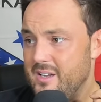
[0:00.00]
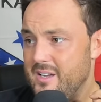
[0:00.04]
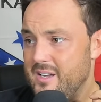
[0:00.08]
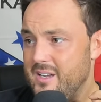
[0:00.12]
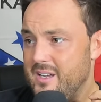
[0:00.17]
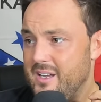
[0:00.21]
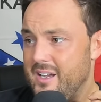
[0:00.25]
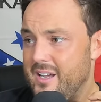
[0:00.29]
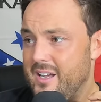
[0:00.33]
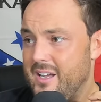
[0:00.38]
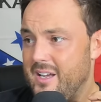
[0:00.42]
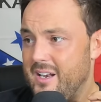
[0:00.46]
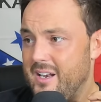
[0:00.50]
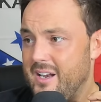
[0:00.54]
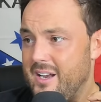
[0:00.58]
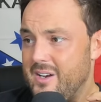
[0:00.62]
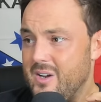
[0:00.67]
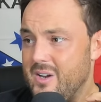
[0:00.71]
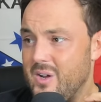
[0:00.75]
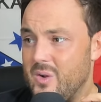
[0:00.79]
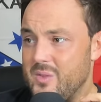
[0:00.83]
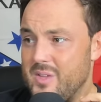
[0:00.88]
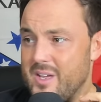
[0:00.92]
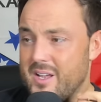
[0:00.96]
And I
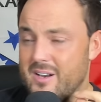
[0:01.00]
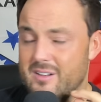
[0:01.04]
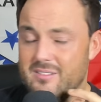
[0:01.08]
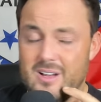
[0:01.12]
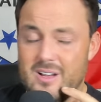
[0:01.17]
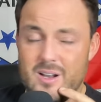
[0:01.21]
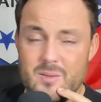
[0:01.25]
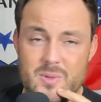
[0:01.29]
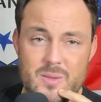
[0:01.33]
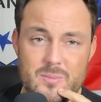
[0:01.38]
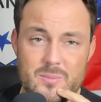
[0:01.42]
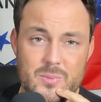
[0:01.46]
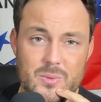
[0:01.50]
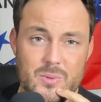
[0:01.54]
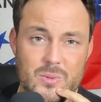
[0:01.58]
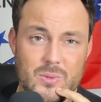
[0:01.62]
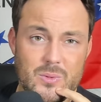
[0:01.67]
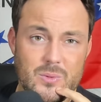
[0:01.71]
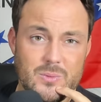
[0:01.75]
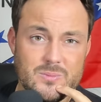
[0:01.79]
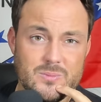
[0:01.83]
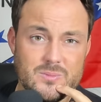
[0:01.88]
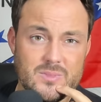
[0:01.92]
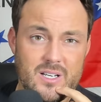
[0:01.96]
know that a lot of
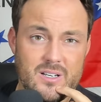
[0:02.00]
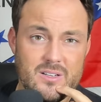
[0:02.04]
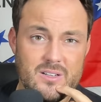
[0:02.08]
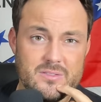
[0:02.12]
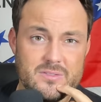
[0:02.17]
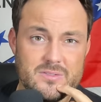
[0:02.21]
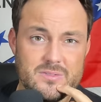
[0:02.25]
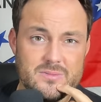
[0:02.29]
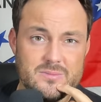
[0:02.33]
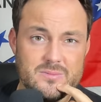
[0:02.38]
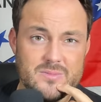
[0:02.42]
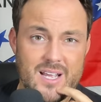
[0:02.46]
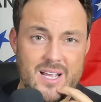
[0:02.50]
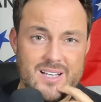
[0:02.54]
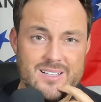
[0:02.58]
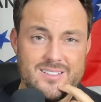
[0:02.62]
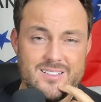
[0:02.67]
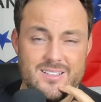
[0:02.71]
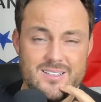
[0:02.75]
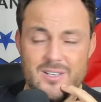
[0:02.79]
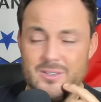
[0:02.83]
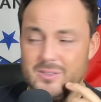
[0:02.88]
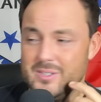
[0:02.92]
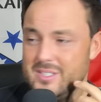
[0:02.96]
people have
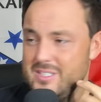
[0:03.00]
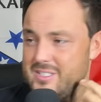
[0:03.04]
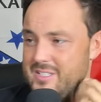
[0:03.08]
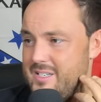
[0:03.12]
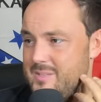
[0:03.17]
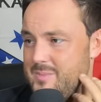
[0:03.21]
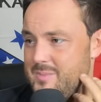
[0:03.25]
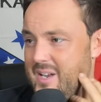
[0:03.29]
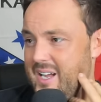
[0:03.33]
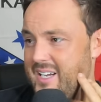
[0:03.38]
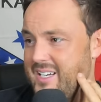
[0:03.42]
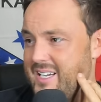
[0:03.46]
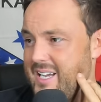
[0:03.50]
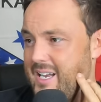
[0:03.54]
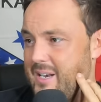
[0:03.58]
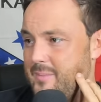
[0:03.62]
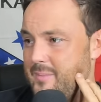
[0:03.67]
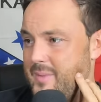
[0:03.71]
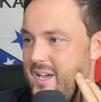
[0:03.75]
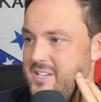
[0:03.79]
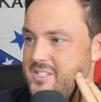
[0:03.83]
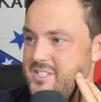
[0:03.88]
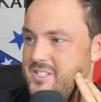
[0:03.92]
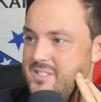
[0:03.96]
had illnesses, but I can't
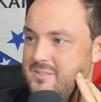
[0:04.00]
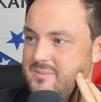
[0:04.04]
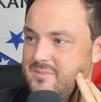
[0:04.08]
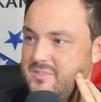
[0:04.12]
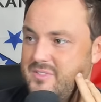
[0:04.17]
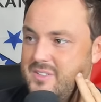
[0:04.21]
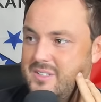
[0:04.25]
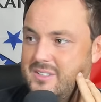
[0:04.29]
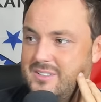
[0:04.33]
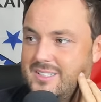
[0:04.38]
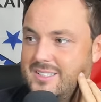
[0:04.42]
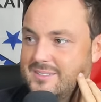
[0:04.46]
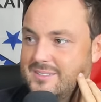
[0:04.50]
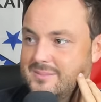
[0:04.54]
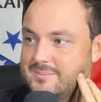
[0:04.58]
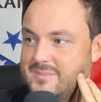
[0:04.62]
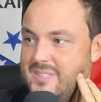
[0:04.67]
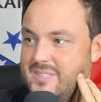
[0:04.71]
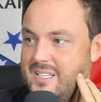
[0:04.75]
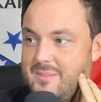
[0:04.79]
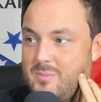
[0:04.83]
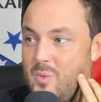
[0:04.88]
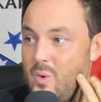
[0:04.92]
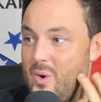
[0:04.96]
imagine feeling
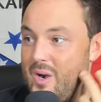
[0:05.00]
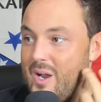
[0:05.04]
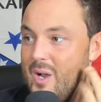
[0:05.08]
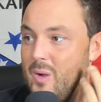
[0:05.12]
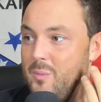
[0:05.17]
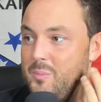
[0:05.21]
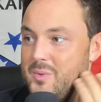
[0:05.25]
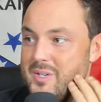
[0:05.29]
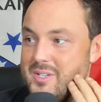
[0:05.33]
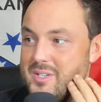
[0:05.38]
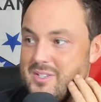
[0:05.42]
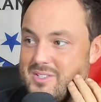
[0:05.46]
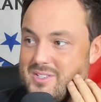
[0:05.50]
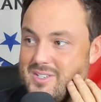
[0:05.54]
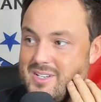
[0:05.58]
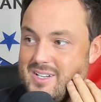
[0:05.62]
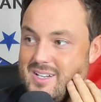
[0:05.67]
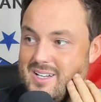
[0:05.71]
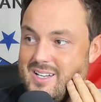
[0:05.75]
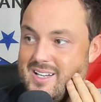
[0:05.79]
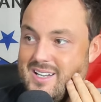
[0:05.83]
any more helpless